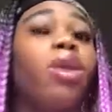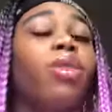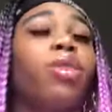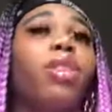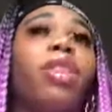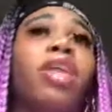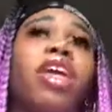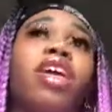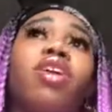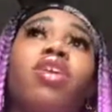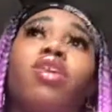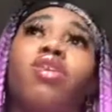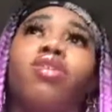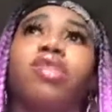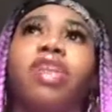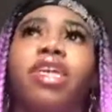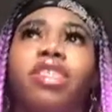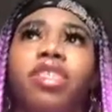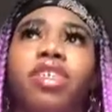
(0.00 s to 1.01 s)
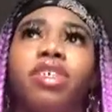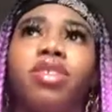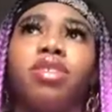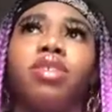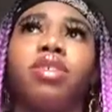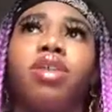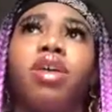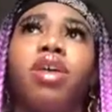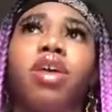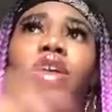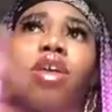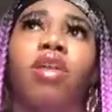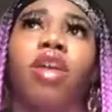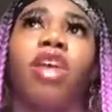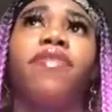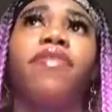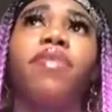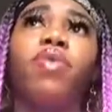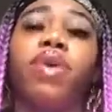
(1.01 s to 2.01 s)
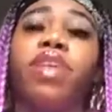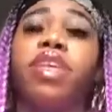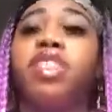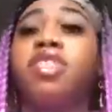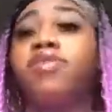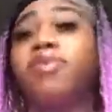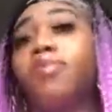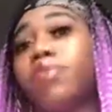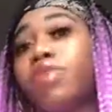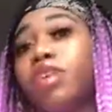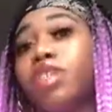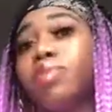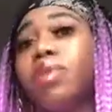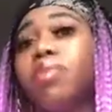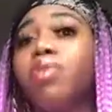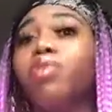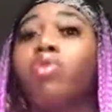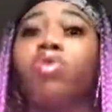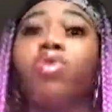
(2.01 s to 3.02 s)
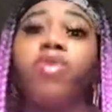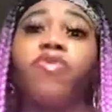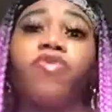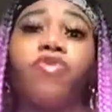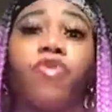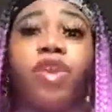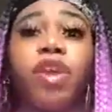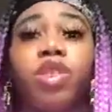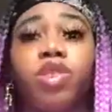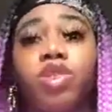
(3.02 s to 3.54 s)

it goes like this. There's people who are friends with